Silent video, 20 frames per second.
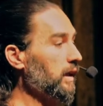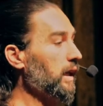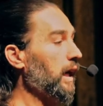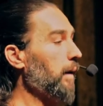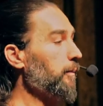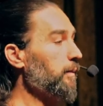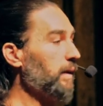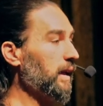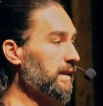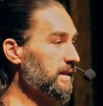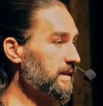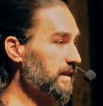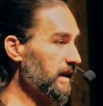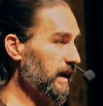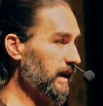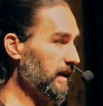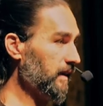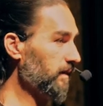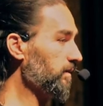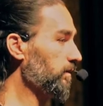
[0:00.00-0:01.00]
I'm not
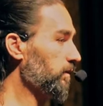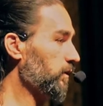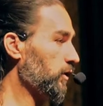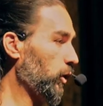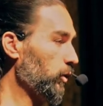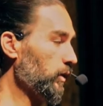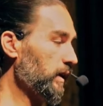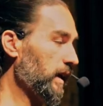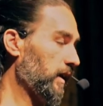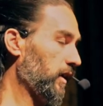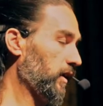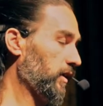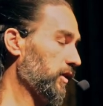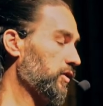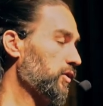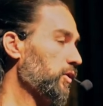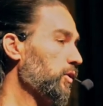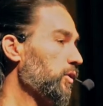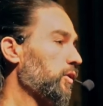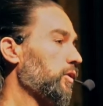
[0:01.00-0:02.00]
saying don't get on the
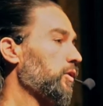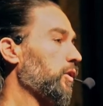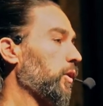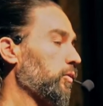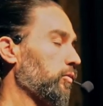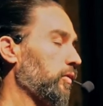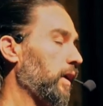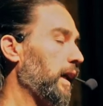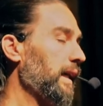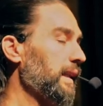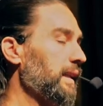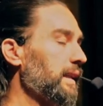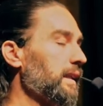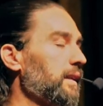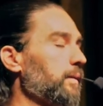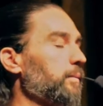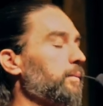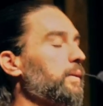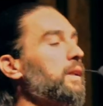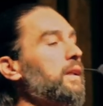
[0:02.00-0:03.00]
scooter, don't ride
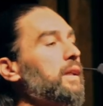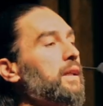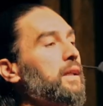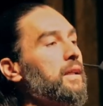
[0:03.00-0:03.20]
them.